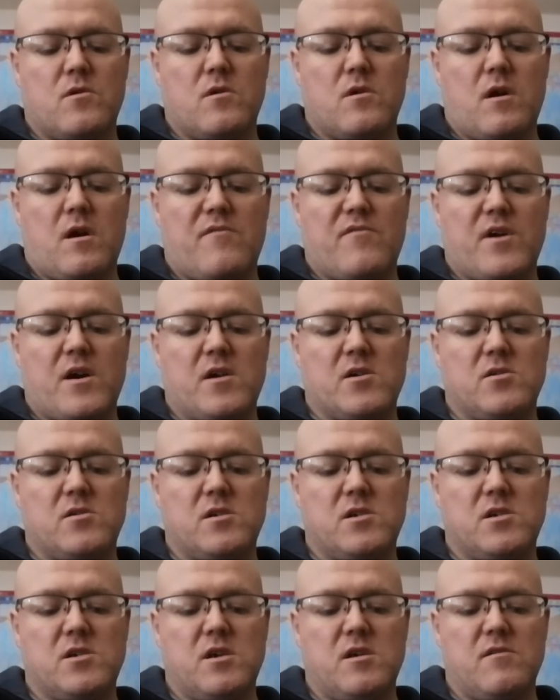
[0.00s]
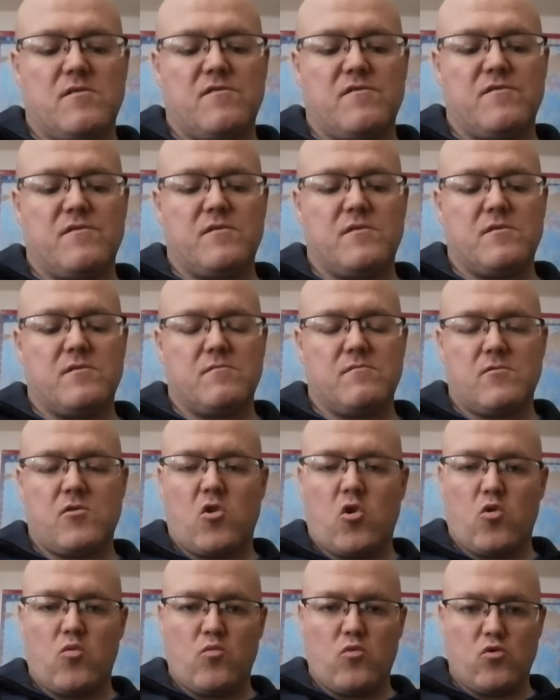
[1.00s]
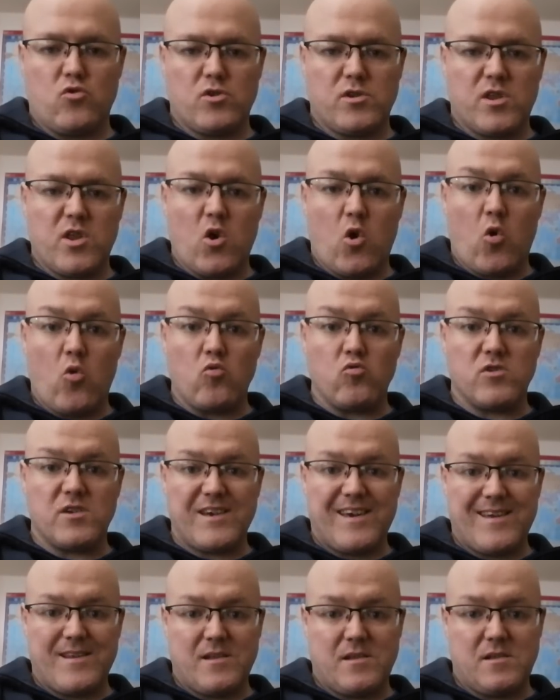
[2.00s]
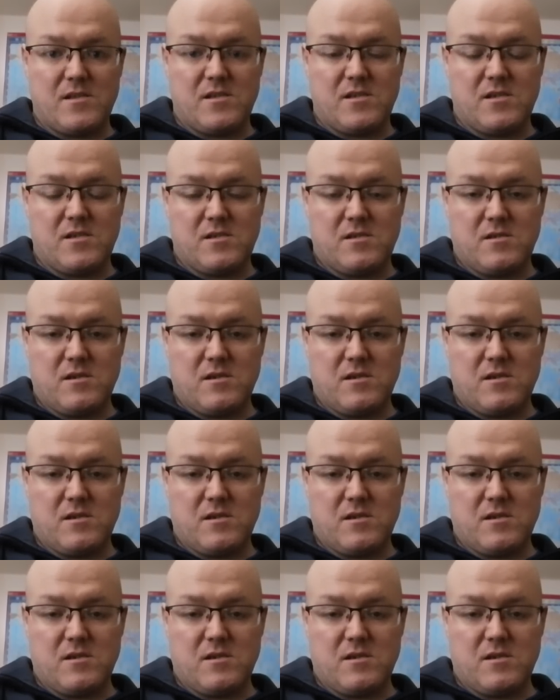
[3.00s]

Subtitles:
I've actually served almost the whole sentence